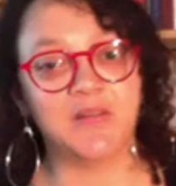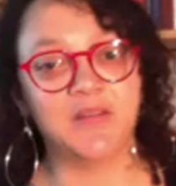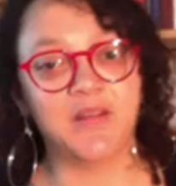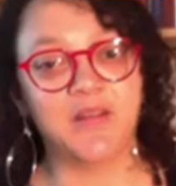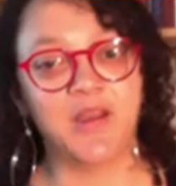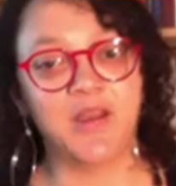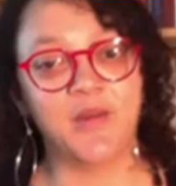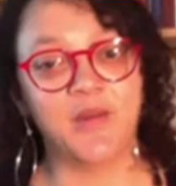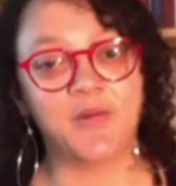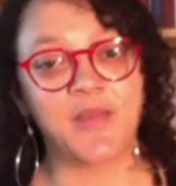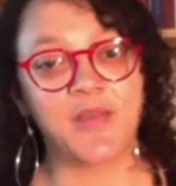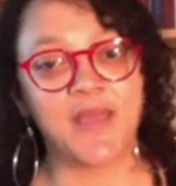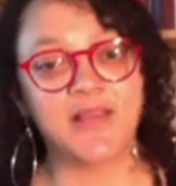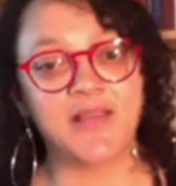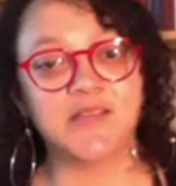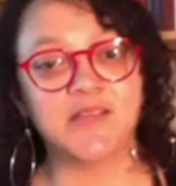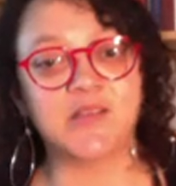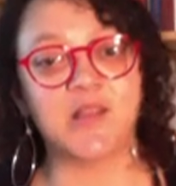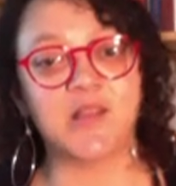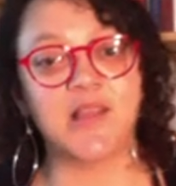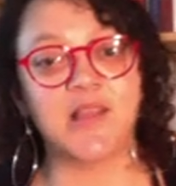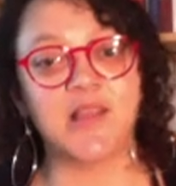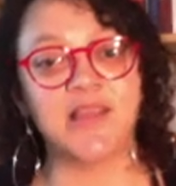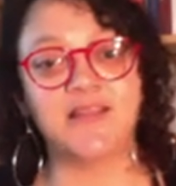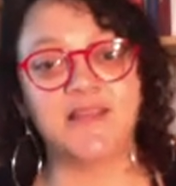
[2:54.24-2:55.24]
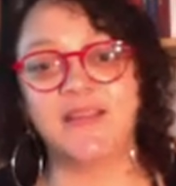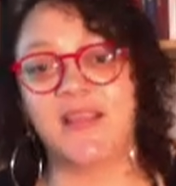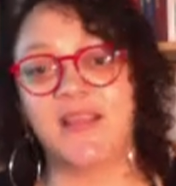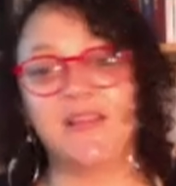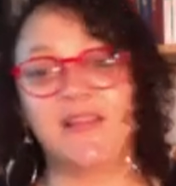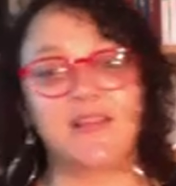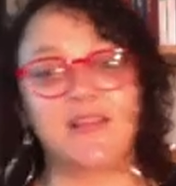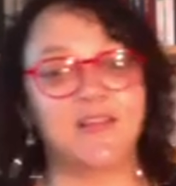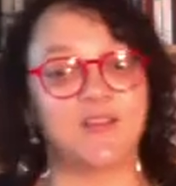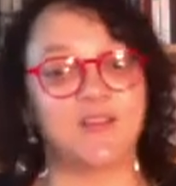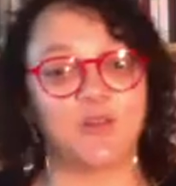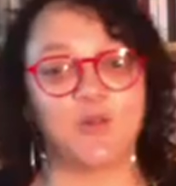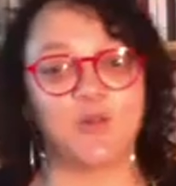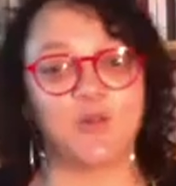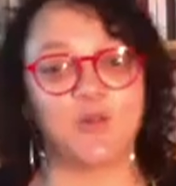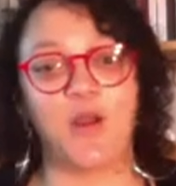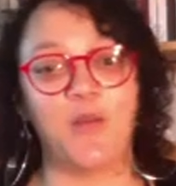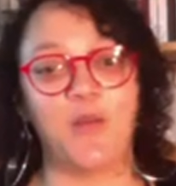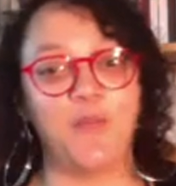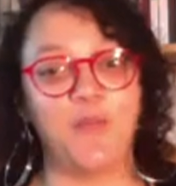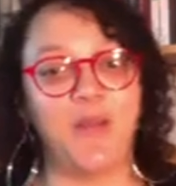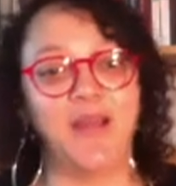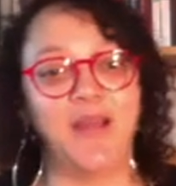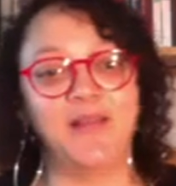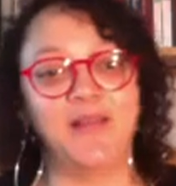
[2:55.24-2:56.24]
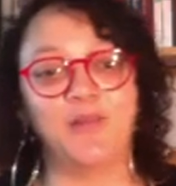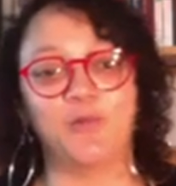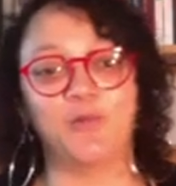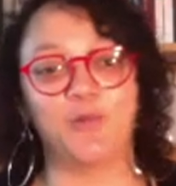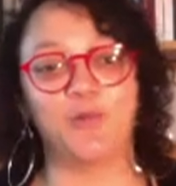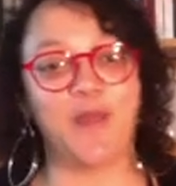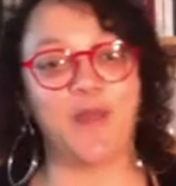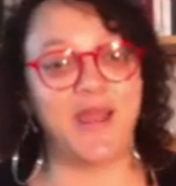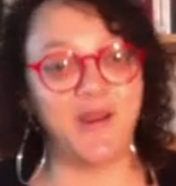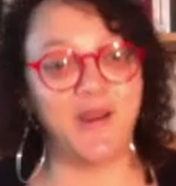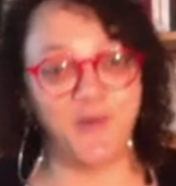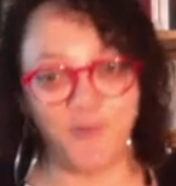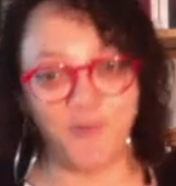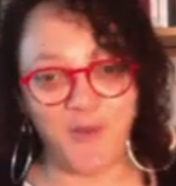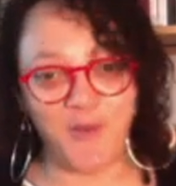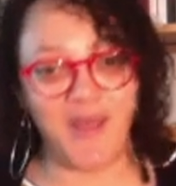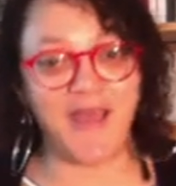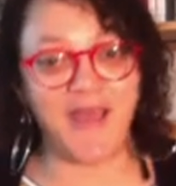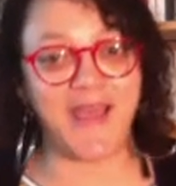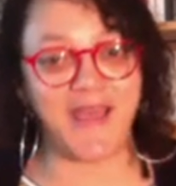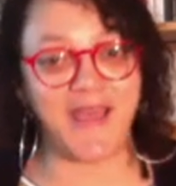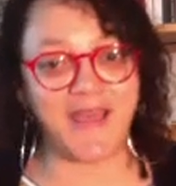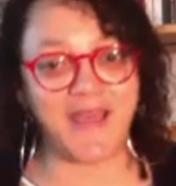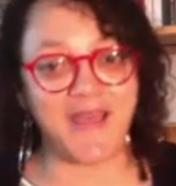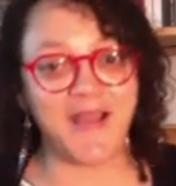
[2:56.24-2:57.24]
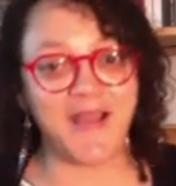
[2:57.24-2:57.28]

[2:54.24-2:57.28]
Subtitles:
Okay, so let's get this through our minds right away.